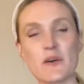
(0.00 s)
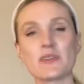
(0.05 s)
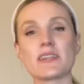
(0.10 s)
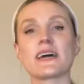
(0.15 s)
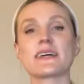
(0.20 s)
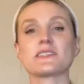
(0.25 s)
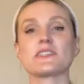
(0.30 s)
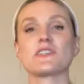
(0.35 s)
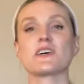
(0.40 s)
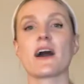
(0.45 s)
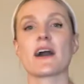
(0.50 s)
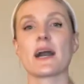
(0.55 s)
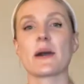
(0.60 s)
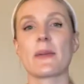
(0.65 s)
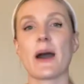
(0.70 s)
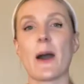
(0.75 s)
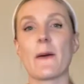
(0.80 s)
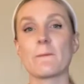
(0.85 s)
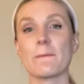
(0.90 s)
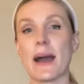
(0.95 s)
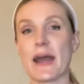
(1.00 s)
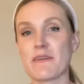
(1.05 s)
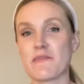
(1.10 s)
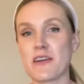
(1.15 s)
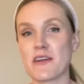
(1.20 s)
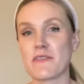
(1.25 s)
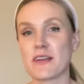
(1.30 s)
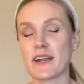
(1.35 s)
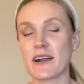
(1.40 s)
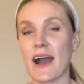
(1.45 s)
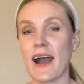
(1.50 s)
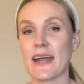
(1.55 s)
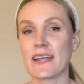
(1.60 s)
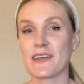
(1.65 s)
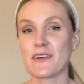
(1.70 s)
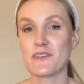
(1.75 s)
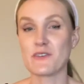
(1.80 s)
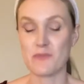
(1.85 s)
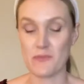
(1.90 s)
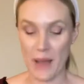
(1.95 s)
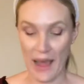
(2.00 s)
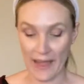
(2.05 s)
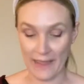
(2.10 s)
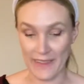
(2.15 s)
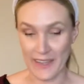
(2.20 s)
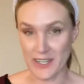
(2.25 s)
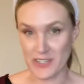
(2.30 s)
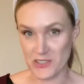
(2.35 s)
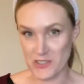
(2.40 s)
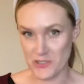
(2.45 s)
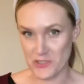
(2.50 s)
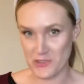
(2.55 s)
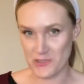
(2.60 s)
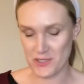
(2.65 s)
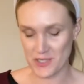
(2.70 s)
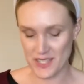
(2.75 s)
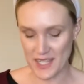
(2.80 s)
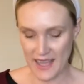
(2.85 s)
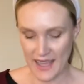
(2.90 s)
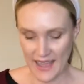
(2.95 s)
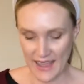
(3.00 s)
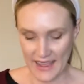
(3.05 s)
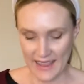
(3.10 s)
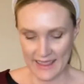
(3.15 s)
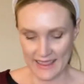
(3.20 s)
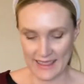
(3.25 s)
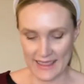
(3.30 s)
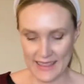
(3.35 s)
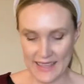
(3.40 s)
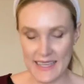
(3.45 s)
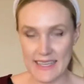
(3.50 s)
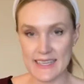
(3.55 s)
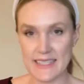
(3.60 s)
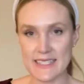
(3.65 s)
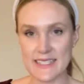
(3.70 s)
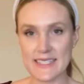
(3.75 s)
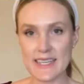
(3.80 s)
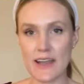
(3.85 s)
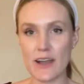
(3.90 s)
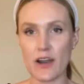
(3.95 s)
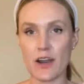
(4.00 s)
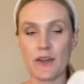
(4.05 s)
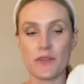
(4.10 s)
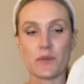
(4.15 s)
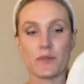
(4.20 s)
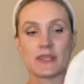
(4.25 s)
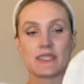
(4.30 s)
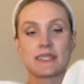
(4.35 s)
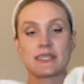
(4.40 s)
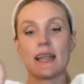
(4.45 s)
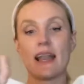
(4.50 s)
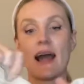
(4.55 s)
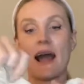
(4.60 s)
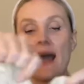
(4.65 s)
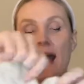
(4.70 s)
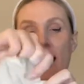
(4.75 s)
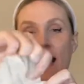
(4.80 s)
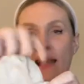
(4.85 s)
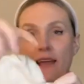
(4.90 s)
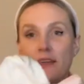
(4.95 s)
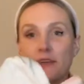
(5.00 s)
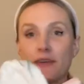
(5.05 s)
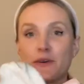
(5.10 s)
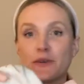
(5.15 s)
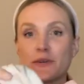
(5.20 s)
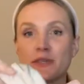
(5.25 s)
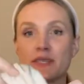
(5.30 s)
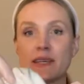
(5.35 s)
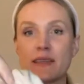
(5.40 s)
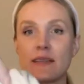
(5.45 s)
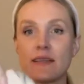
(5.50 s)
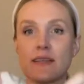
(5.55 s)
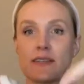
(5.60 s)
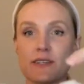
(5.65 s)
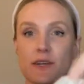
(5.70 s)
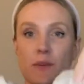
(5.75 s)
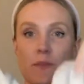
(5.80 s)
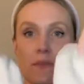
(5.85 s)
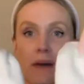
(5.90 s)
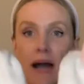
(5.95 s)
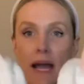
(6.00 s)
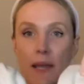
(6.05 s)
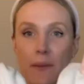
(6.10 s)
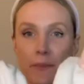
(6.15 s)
would like to talk about my favorite kind of ballet shoes. These are the ones that I use, and these are my